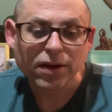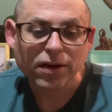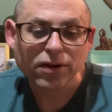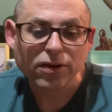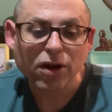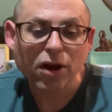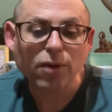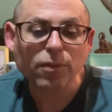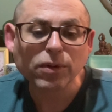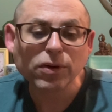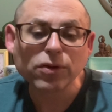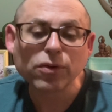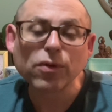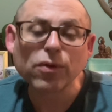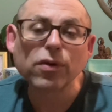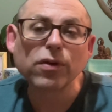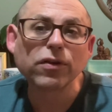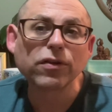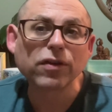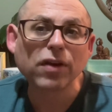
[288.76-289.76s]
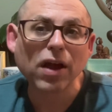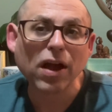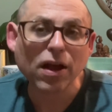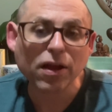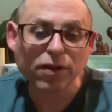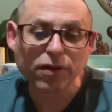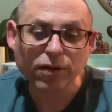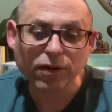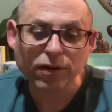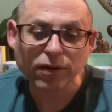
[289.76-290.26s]
Dharma doors
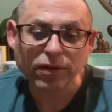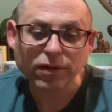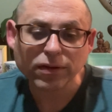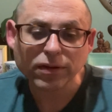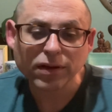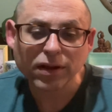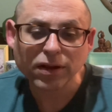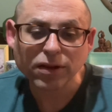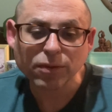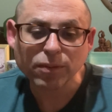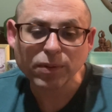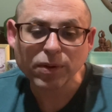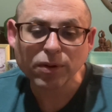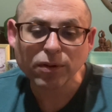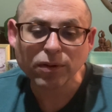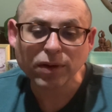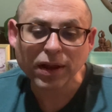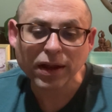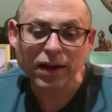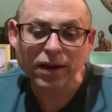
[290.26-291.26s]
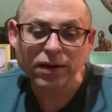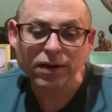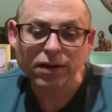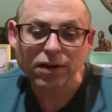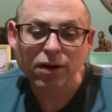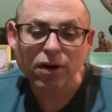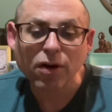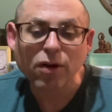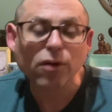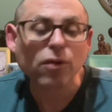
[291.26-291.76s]
other than the Pure Land
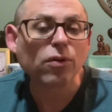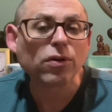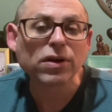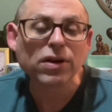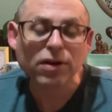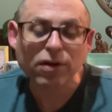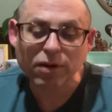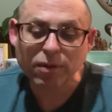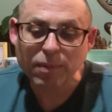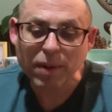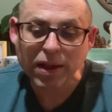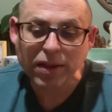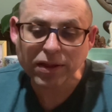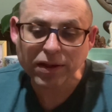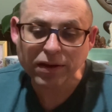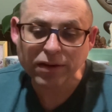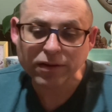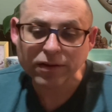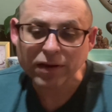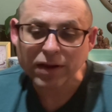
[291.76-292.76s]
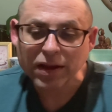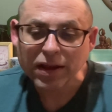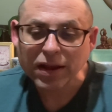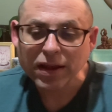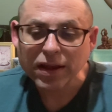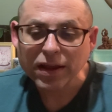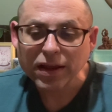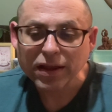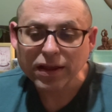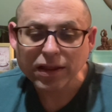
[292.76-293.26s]
are ordinary methods.
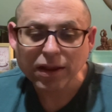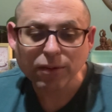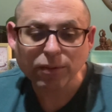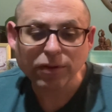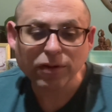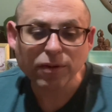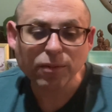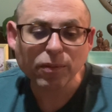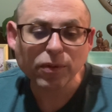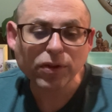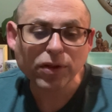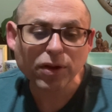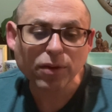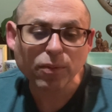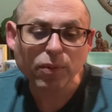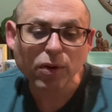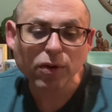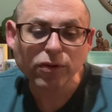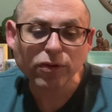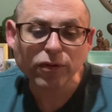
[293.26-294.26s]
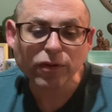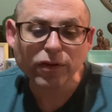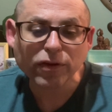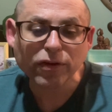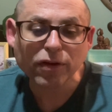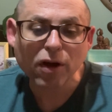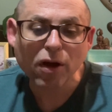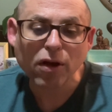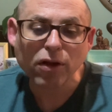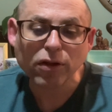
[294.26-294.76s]
They resemble the approach of a
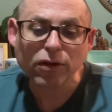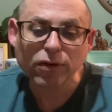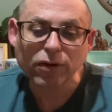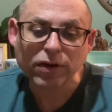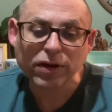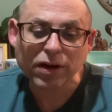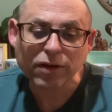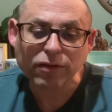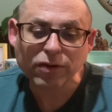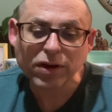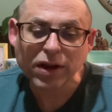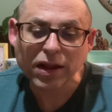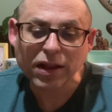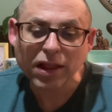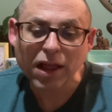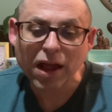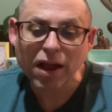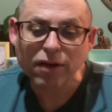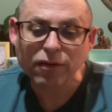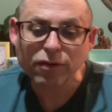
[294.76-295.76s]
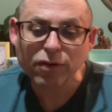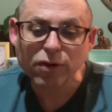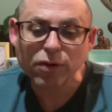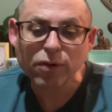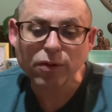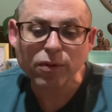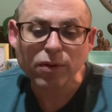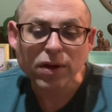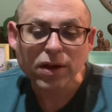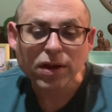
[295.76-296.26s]
scholar in everyday life
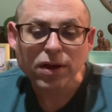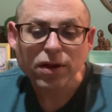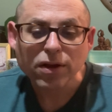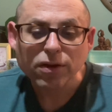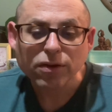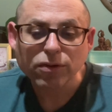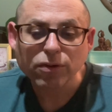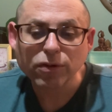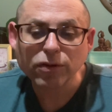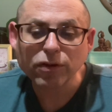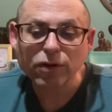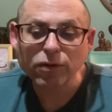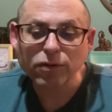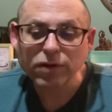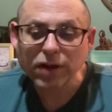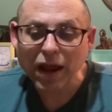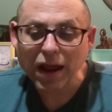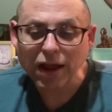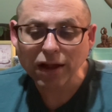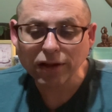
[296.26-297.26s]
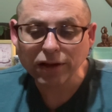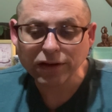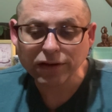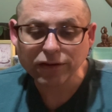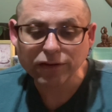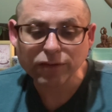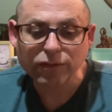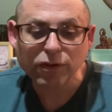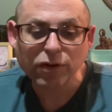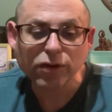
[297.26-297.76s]
who, through his own talents
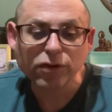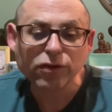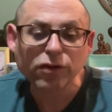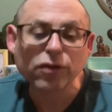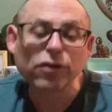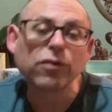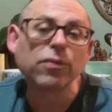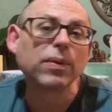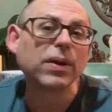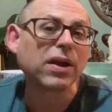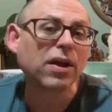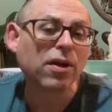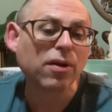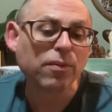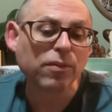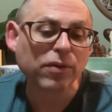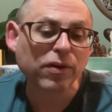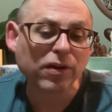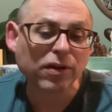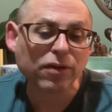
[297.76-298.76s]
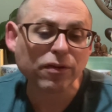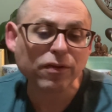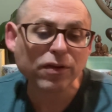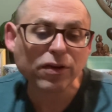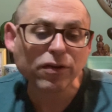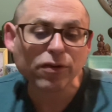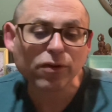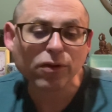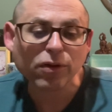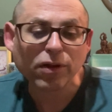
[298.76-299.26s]
and virtues, becomes an
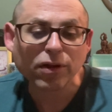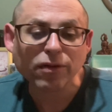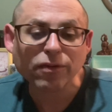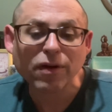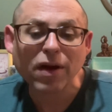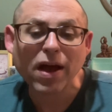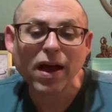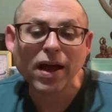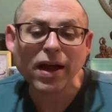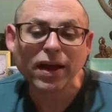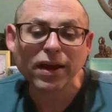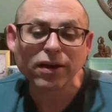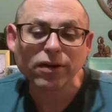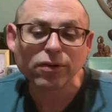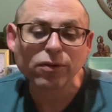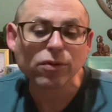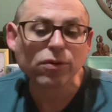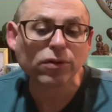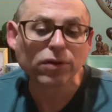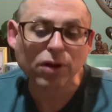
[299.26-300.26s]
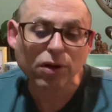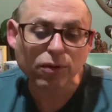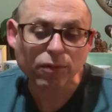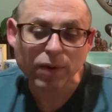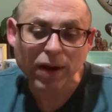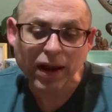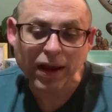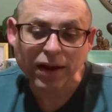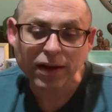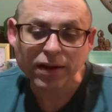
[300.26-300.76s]
official of high or low
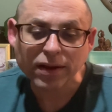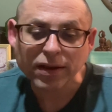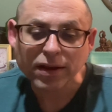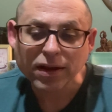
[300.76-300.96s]
rank.